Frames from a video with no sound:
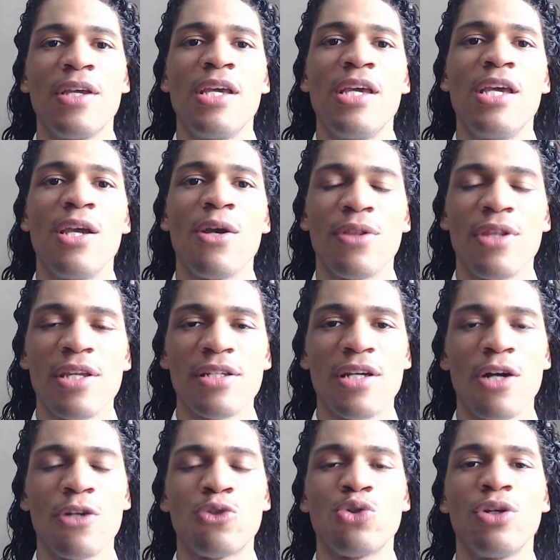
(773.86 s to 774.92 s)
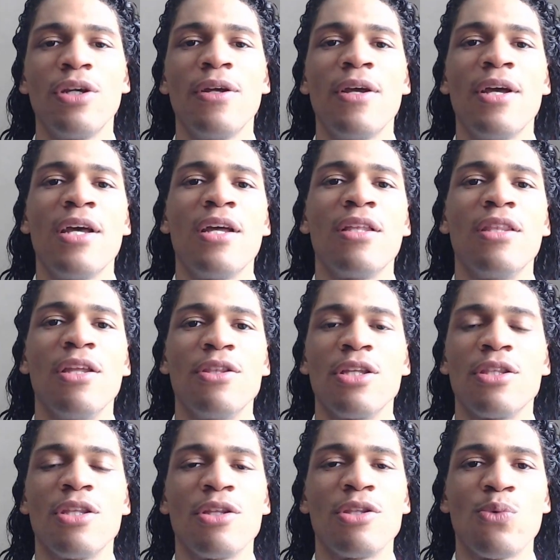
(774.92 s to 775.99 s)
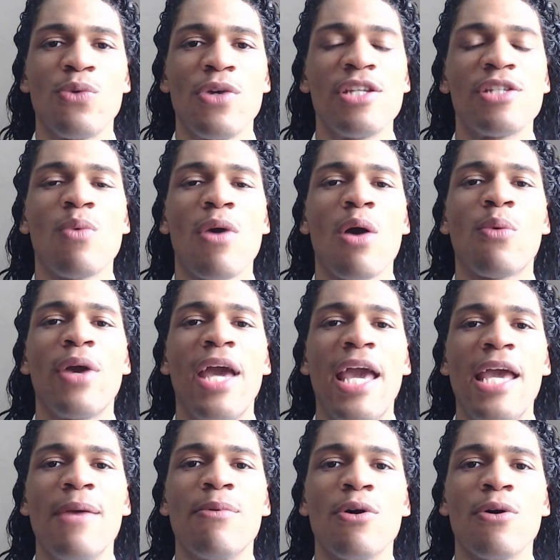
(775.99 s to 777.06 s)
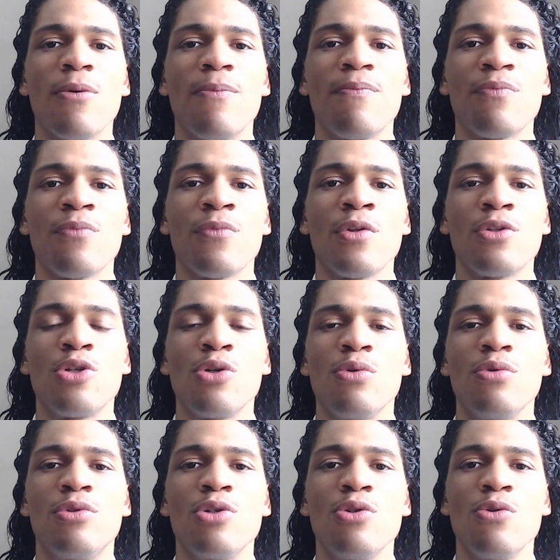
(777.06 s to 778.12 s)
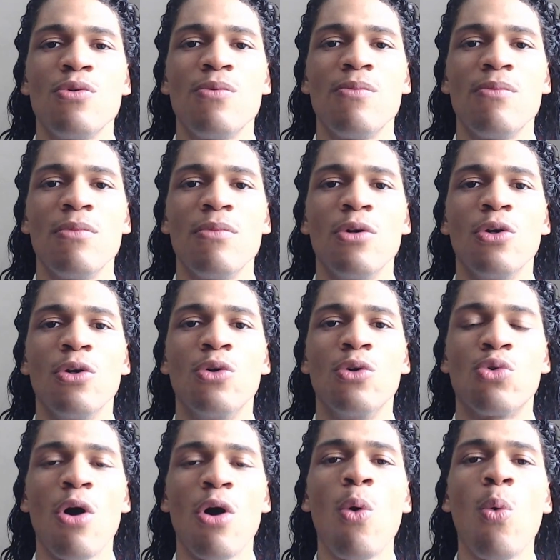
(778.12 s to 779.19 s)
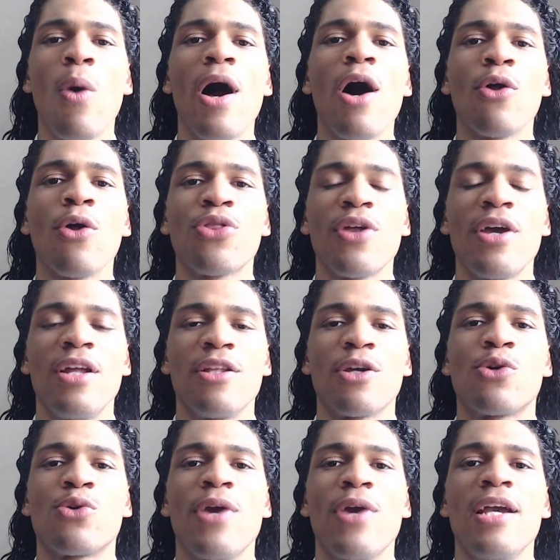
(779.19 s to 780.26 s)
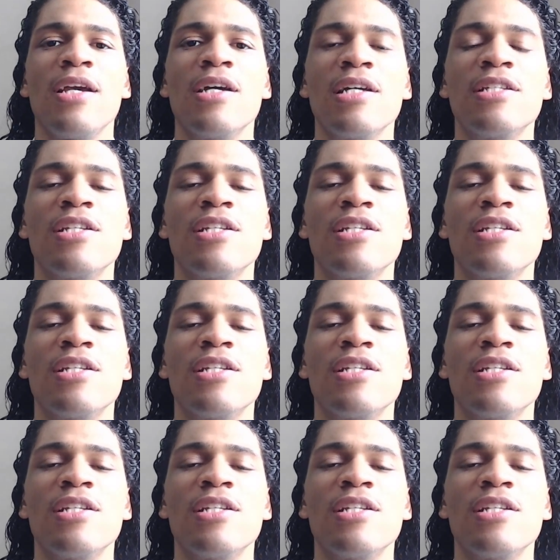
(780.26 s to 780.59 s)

here in this country. The reason why we're able to grow wealth and to create goods